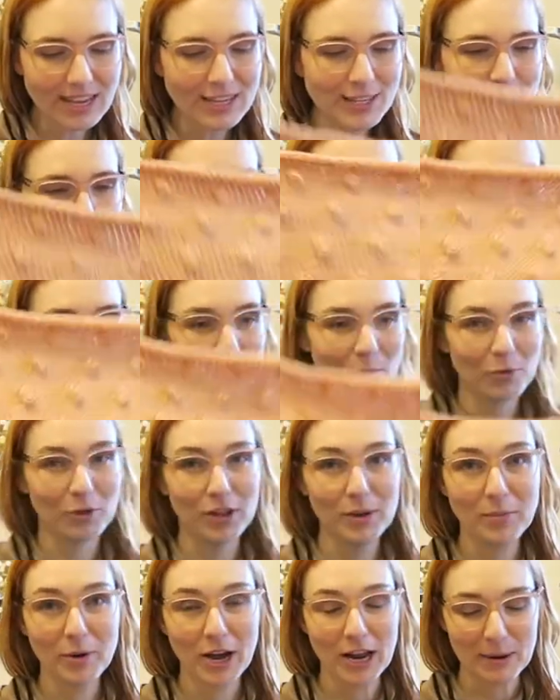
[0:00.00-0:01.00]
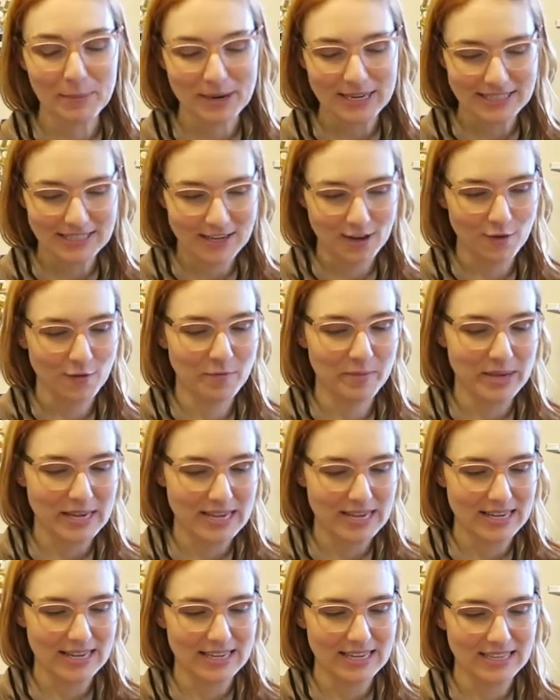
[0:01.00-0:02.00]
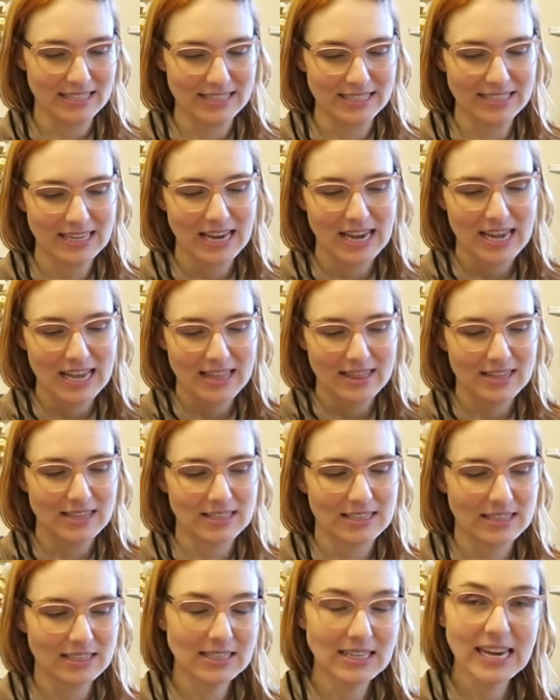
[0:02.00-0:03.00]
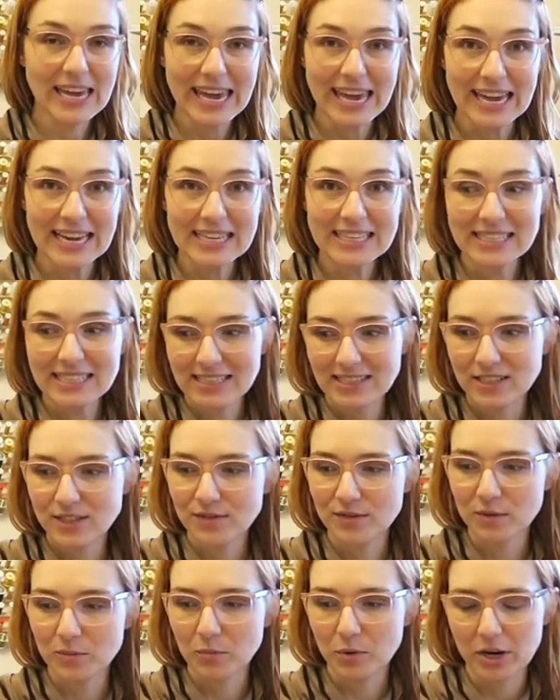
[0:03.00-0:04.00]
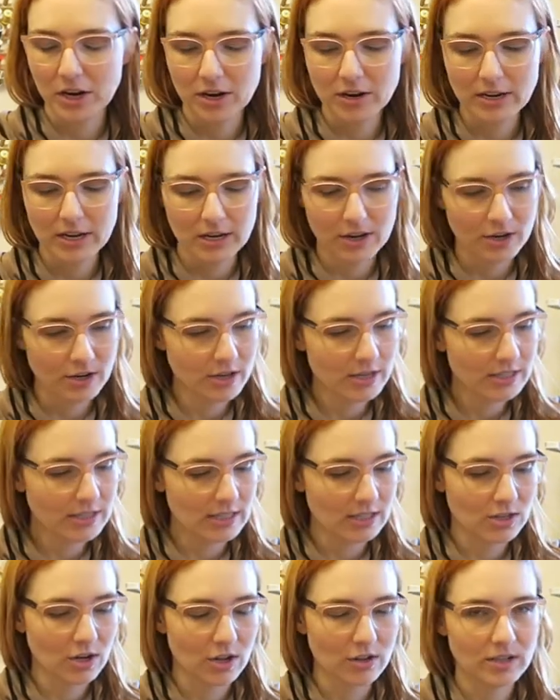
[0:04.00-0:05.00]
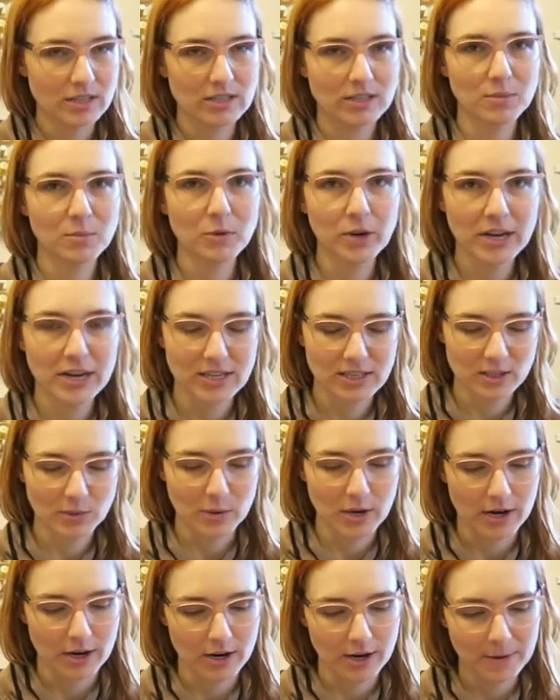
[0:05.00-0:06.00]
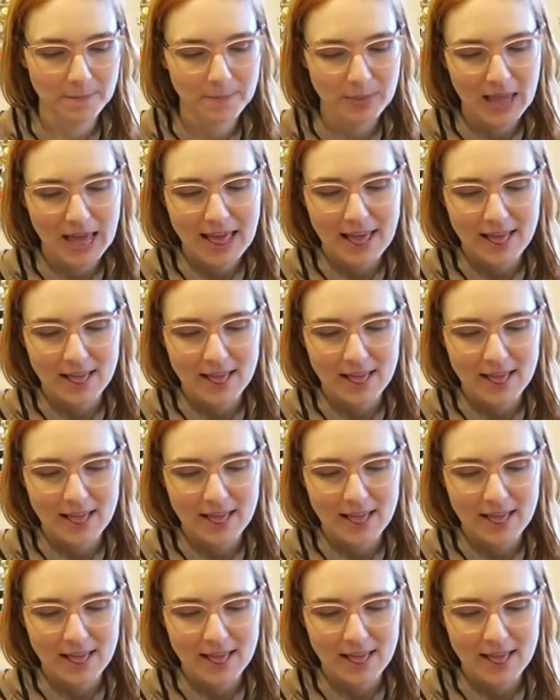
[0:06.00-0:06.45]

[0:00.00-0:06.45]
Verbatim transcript: So I'm really proud of myself because this is a kit. It's from We Are Knitters. It's called the Sabrina Sweater.